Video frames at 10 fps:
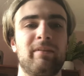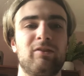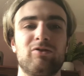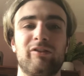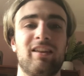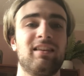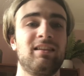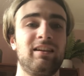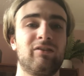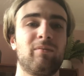It just
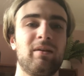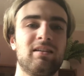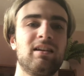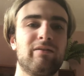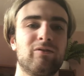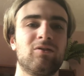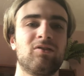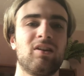needs to be delivered